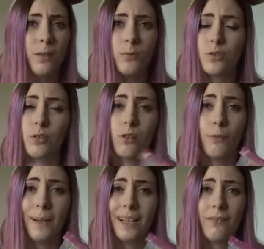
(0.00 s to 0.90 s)
I watched a lot
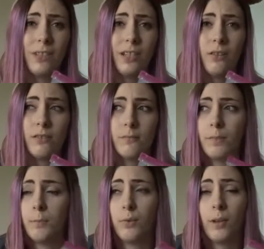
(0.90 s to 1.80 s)
of packing videos and
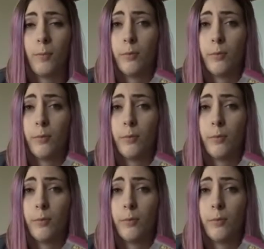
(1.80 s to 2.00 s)
people came up